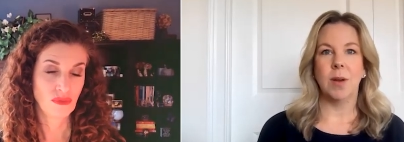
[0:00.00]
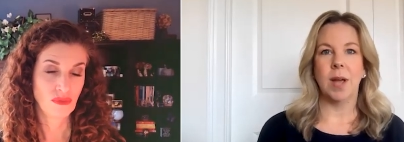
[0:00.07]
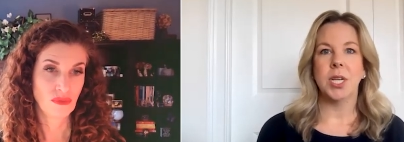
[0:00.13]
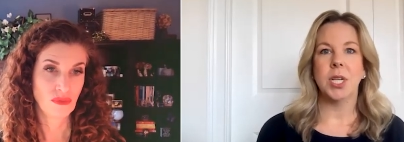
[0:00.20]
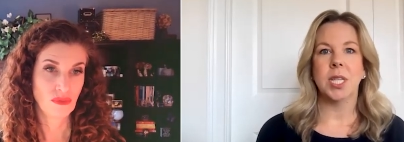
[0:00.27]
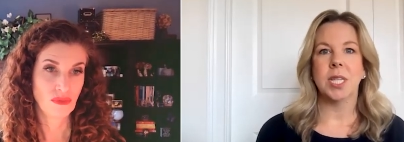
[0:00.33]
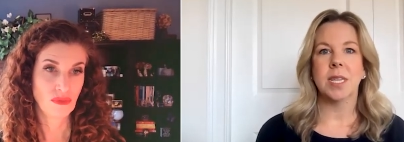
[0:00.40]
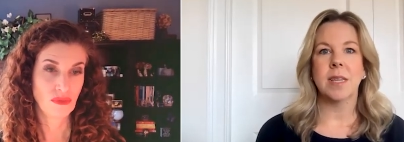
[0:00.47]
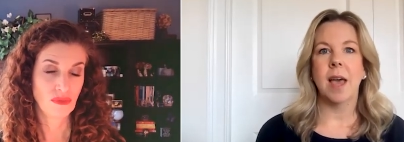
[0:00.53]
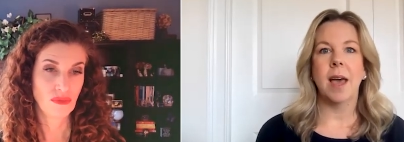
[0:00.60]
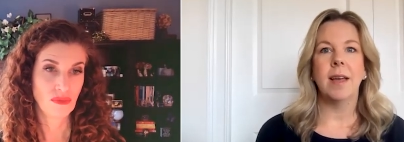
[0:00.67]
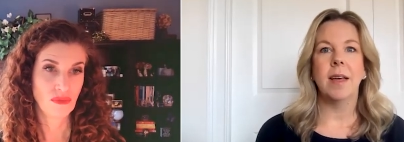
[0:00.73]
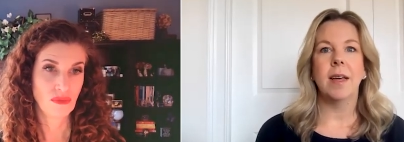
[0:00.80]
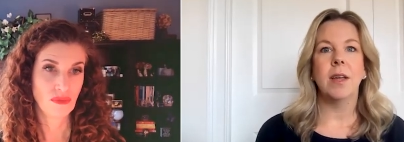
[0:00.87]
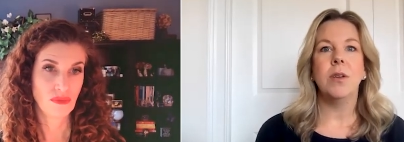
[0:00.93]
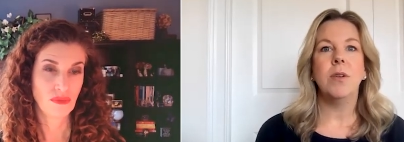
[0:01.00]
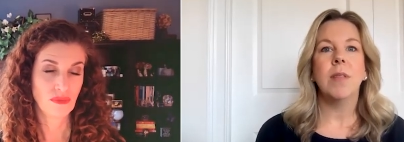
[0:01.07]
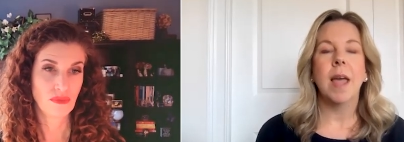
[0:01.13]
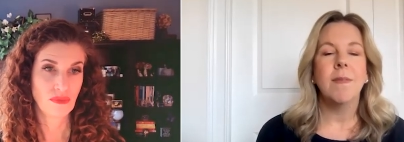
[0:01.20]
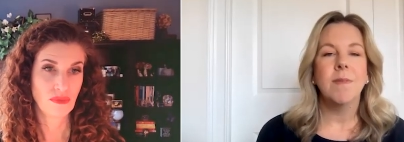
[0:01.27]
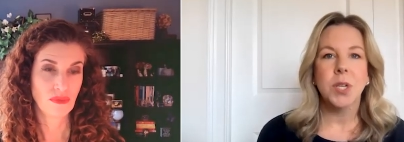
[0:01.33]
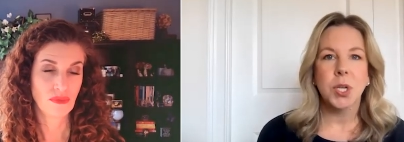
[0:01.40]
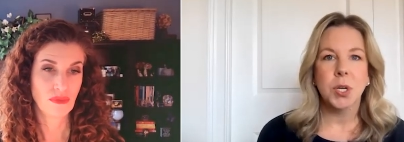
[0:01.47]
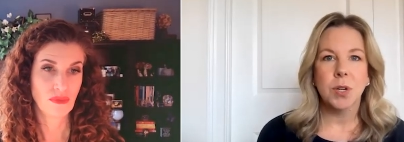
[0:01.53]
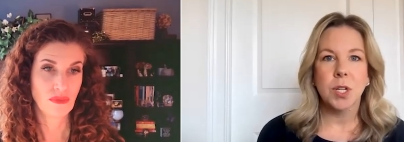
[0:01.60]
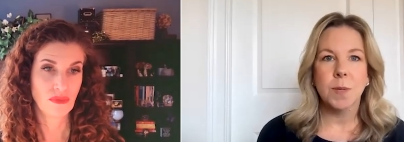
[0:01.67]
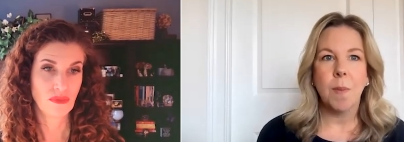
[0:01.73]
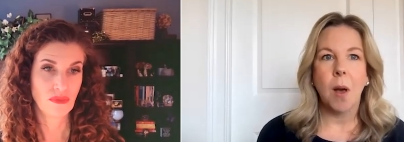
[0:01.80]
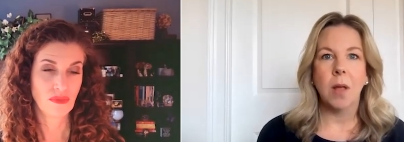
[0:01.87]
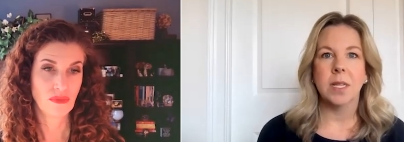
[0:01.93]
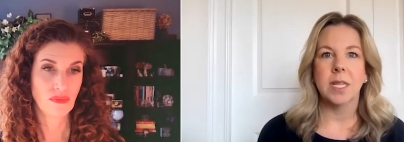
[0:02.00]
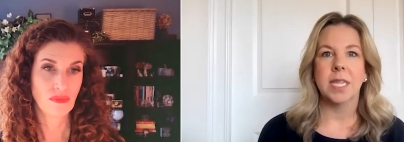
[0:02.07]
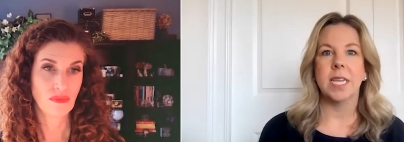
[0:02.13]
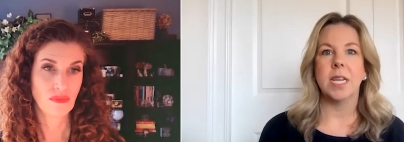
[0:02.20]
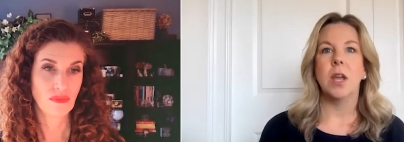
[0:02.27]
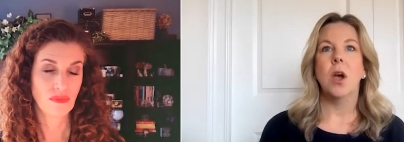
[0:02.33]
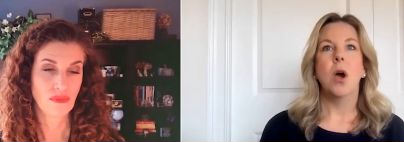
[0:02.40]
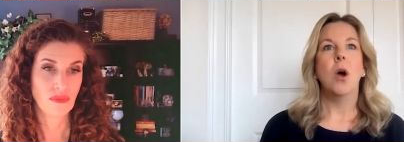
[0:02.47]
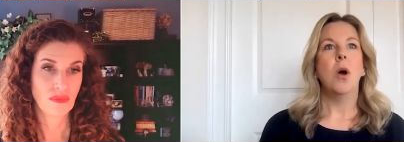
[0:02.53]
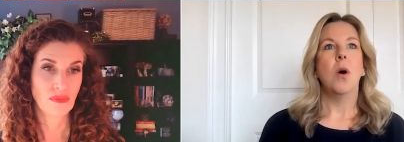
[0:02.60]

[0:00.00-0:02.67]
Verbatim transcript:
Speaker 1: know, I just got a new life insurance policy.